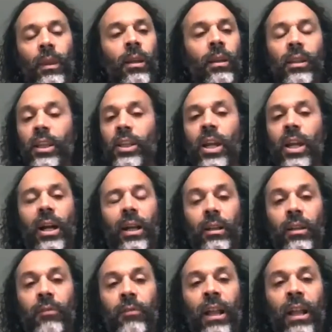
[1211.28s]
design and
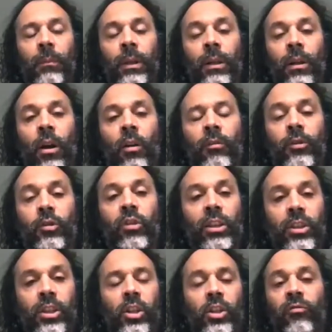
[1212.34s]
development of
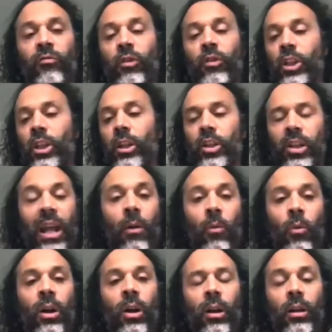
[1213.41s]
Transition Research
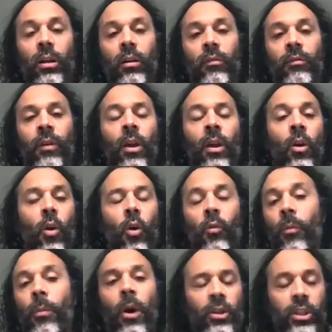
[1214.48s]
Network of all the
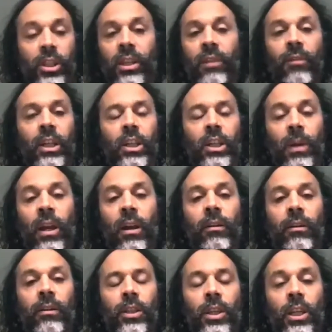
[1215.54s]
positive
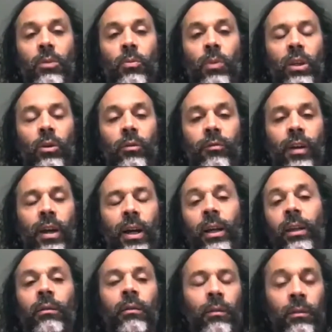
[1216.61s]
experiences we could
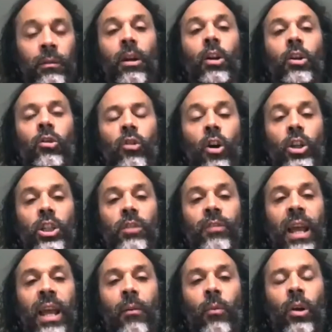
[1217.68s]
find across the
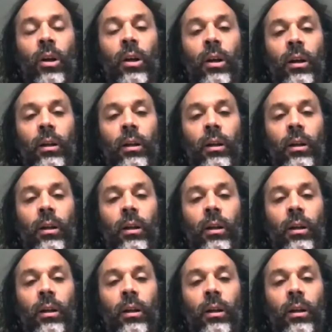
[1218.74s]
network.